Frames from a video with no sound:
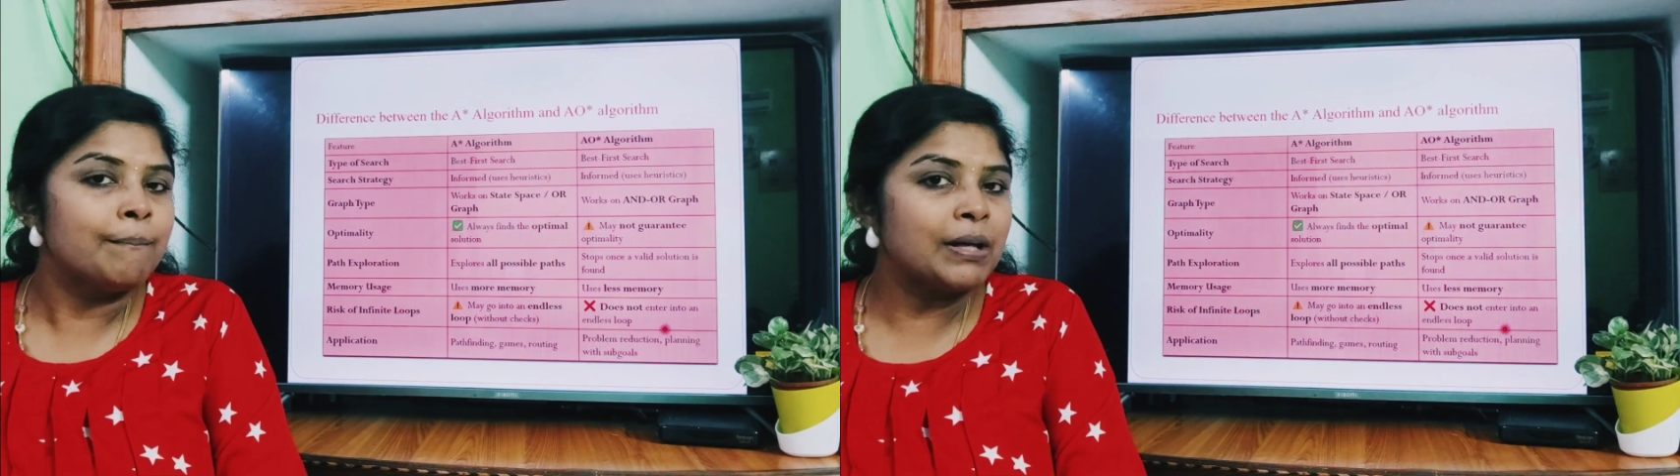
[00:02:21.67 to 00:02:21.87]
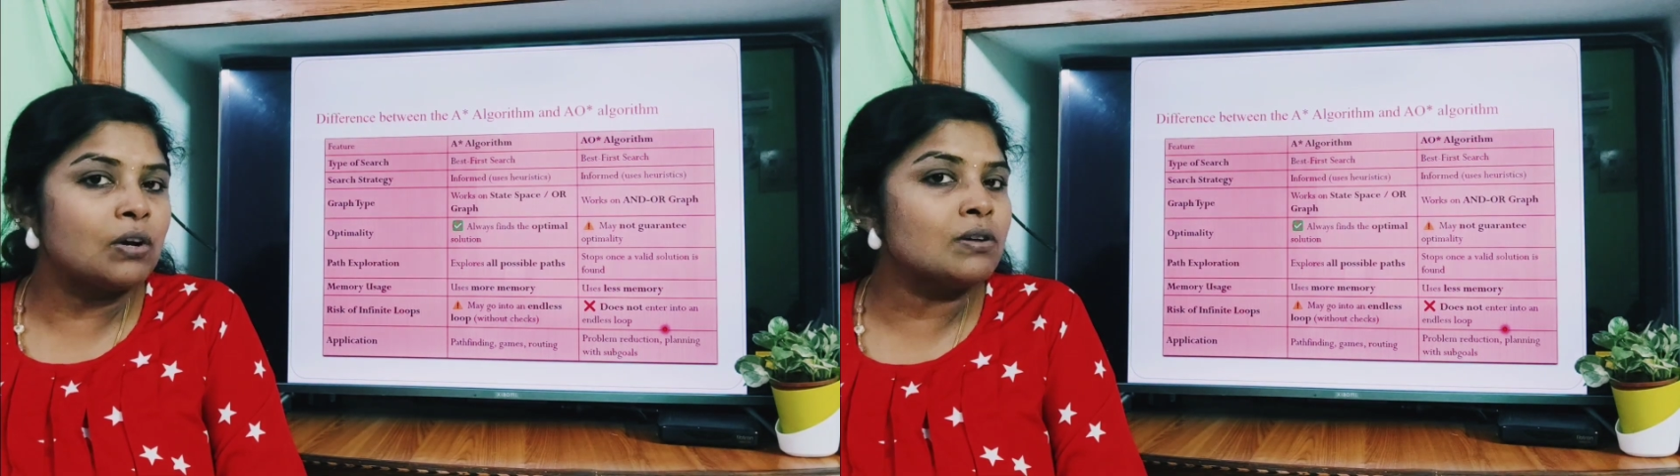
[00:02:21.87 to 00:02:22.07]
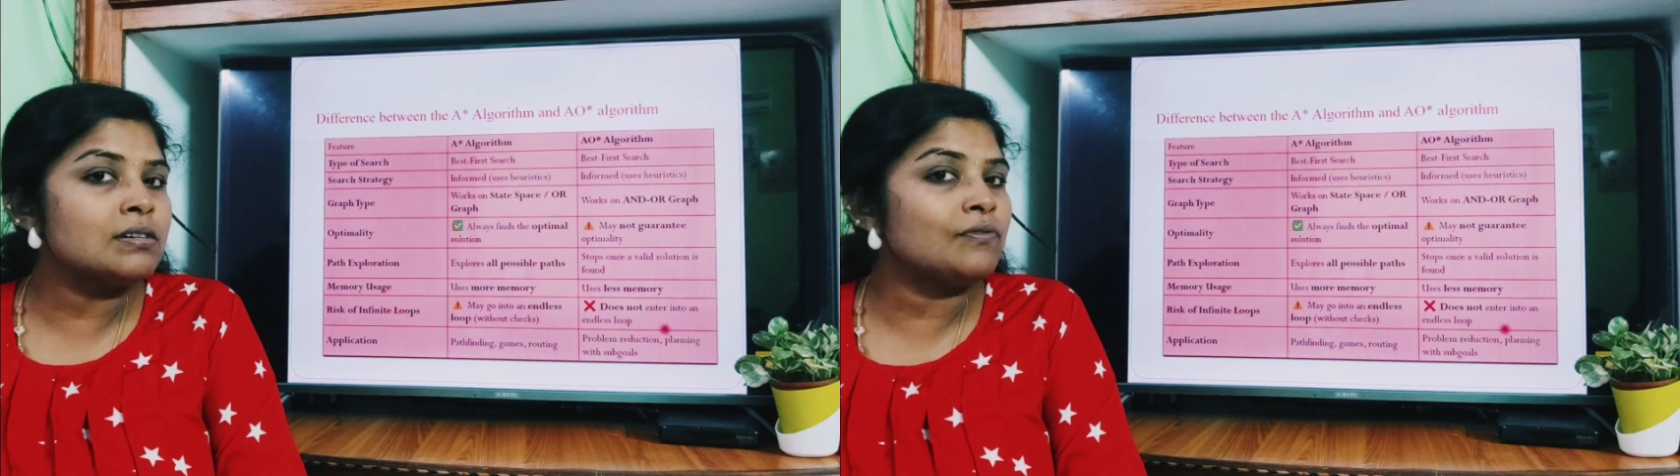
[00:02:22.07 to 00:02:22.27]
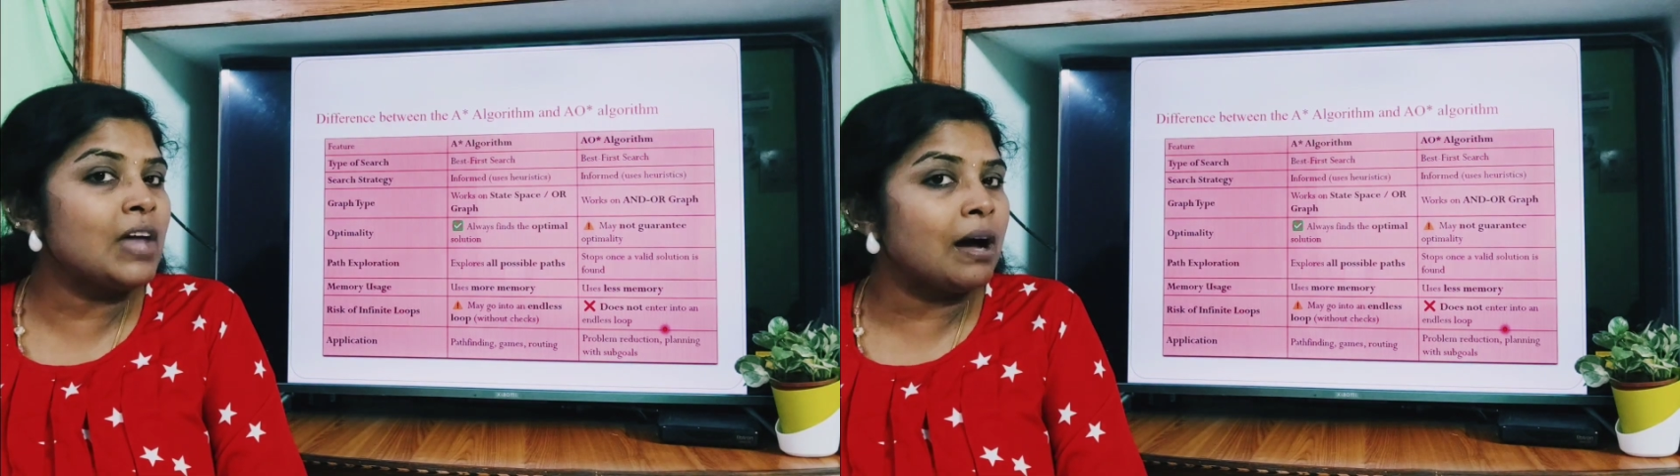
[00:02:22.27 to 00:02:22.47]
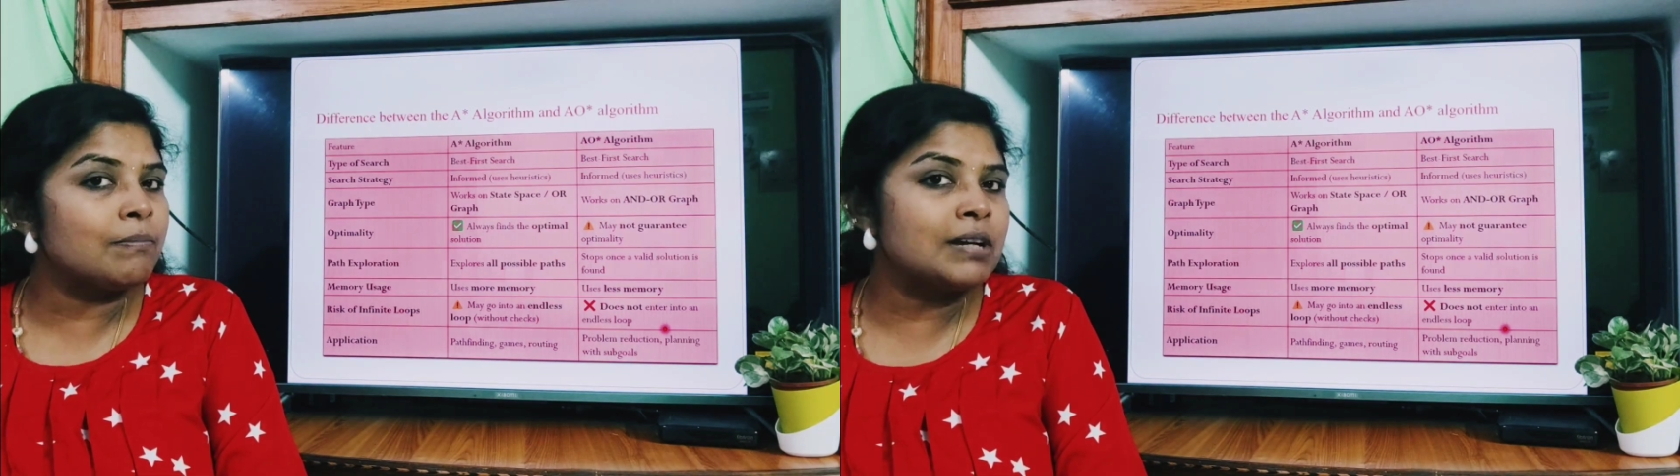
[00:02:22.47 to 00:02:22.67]
because of
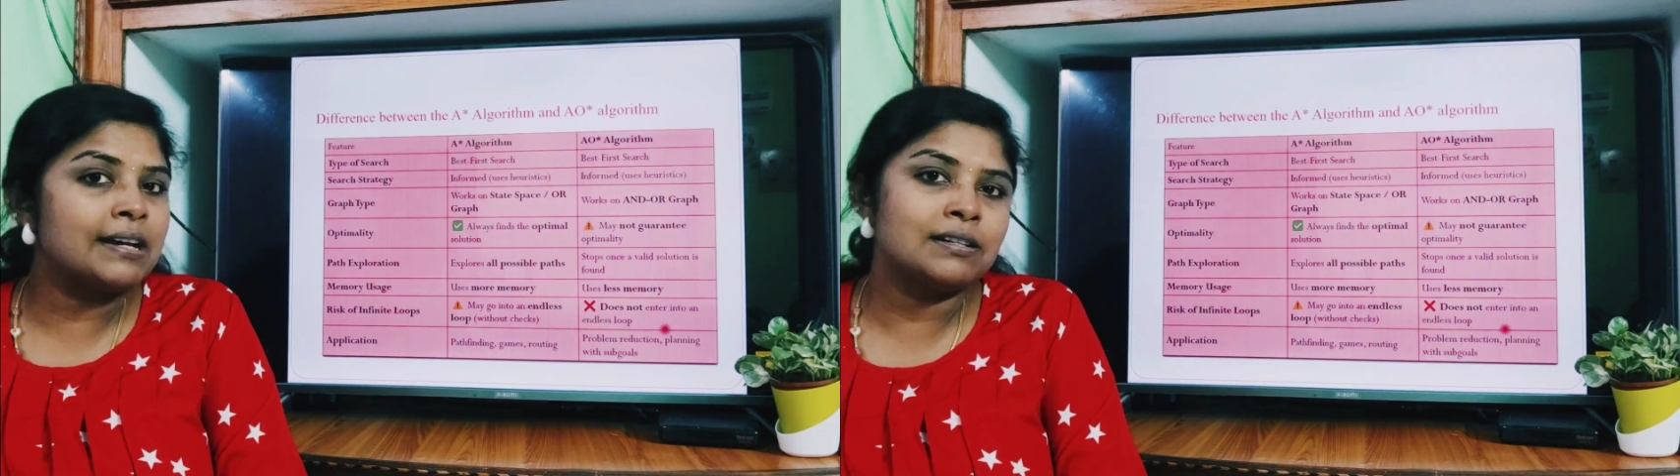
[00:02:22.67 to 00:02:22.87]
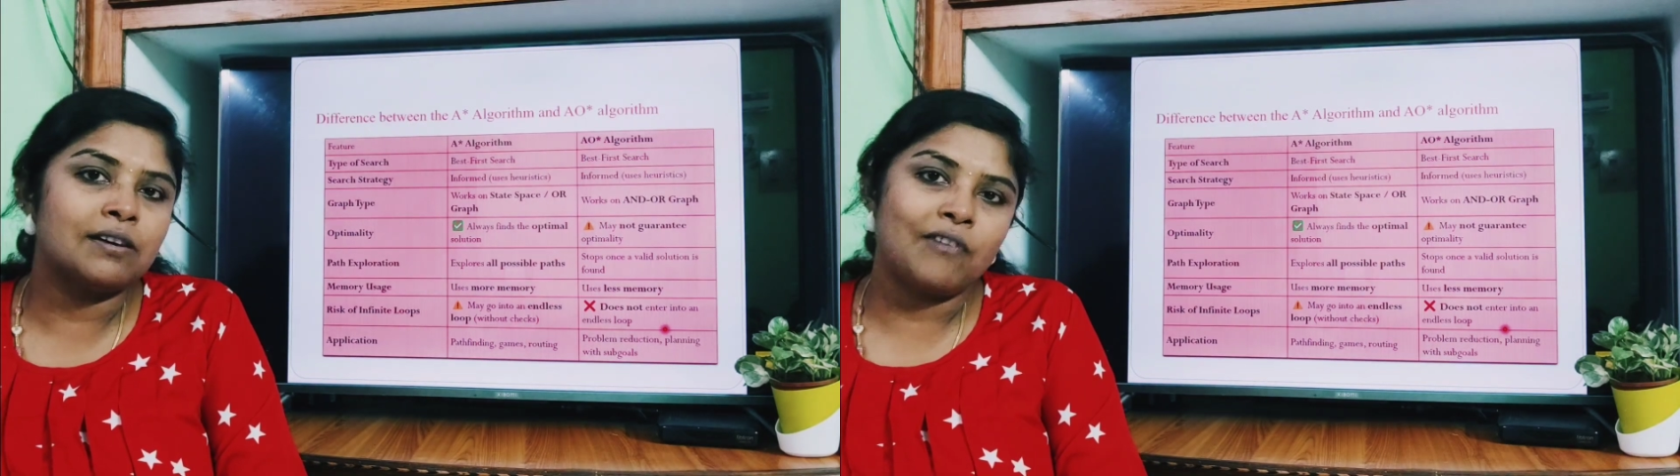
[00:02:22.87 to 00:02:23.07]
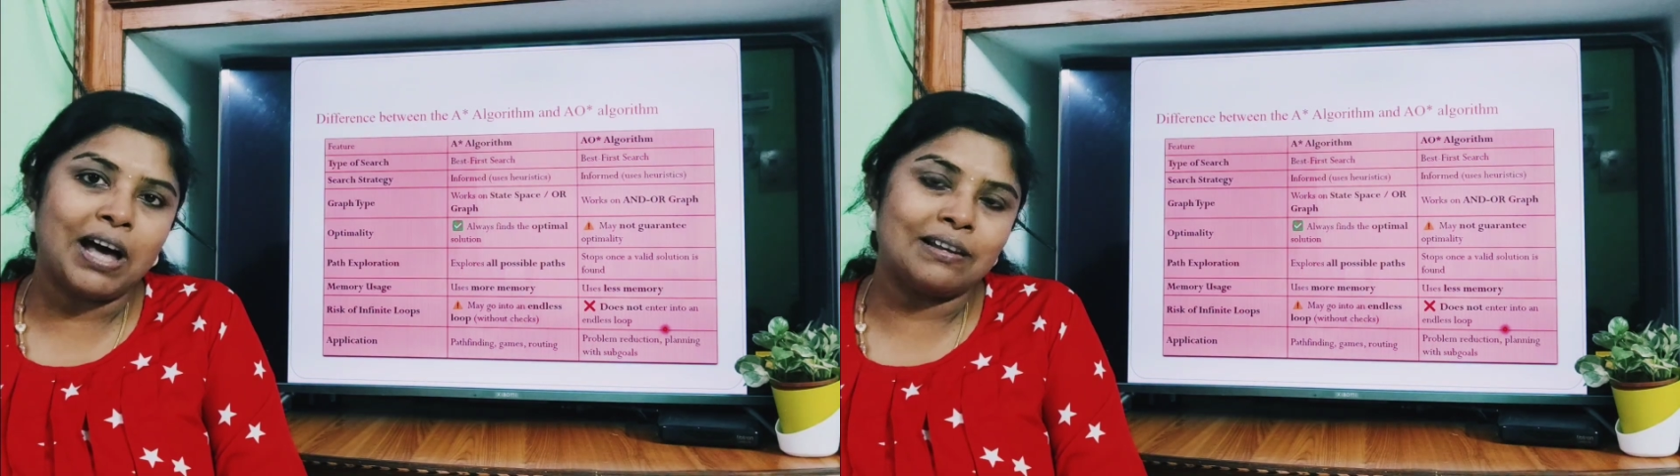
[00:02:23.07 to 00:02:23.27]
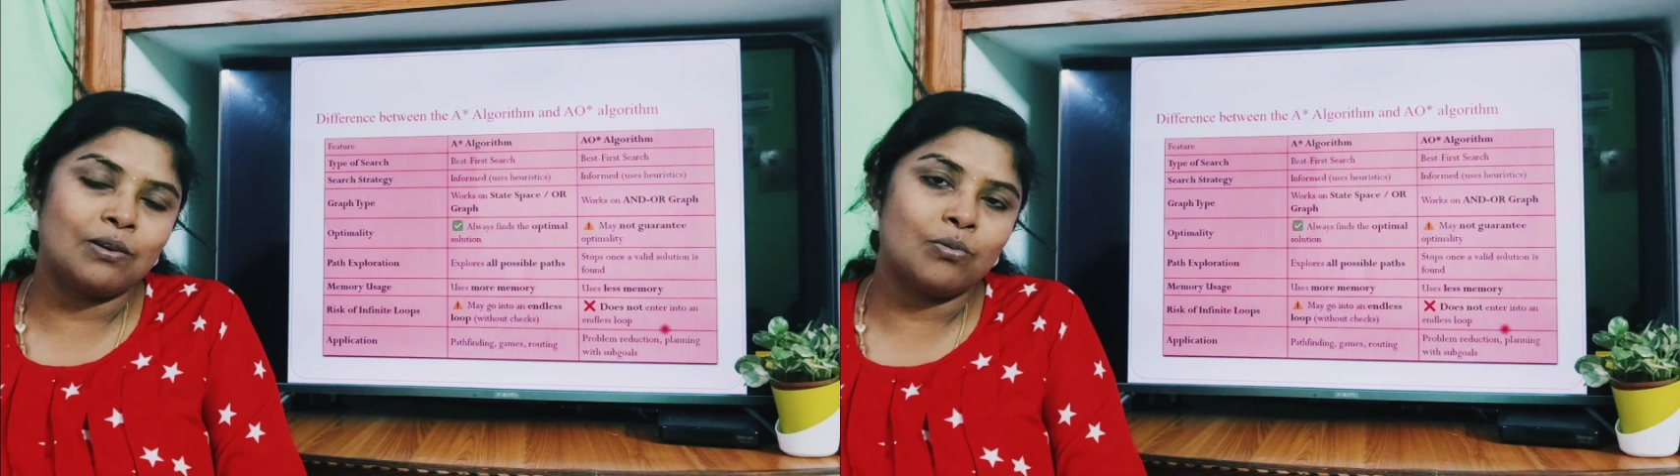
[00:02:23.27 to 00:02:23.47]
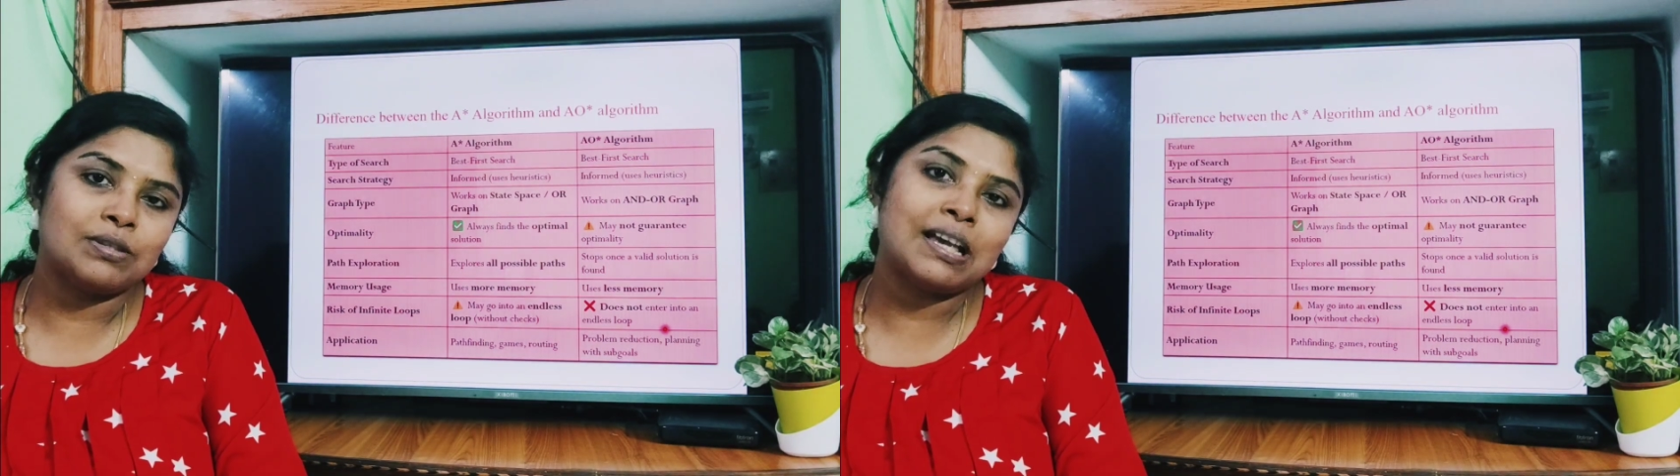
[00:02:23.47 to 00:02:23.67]
the updated
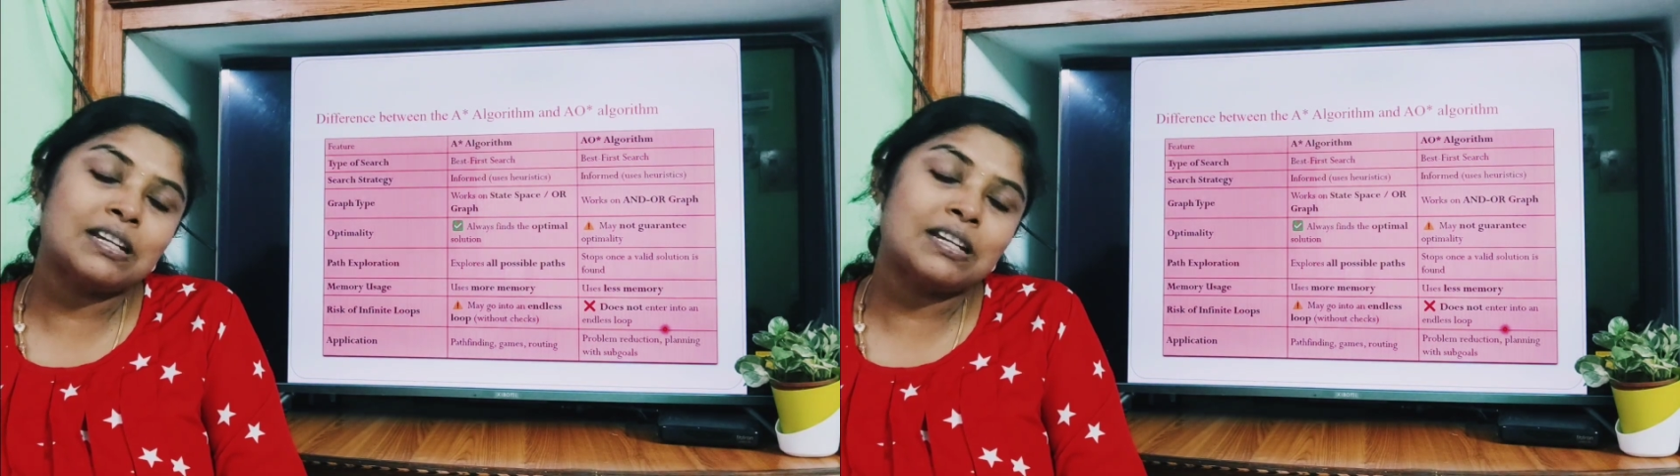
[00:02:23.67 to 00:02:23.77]
values,